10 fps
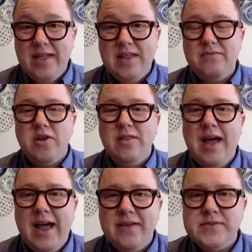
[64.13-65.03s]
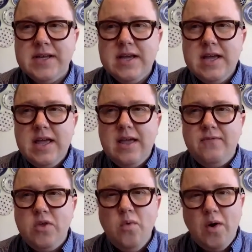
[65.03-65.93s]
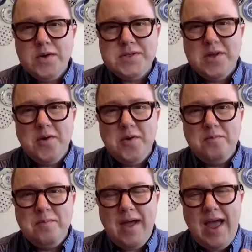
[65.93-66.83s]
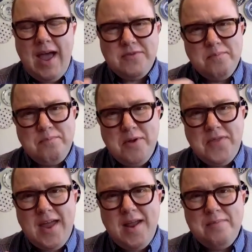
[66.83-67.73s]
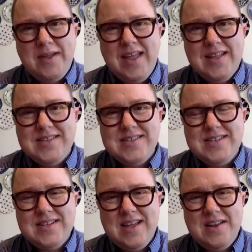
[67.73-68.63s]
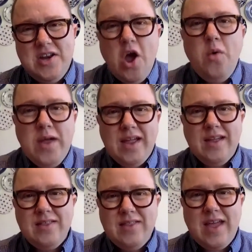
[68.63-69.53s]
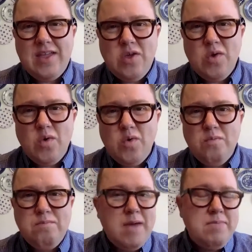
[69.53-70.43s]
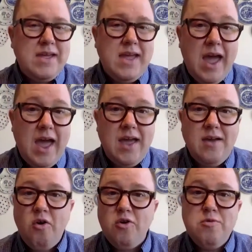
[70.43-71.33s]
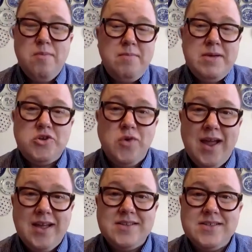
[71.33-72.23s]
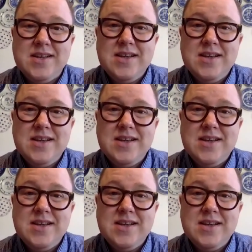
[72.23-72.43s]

lived their lives, if you also have to put that up against knowing that you may be gay or you may be trans,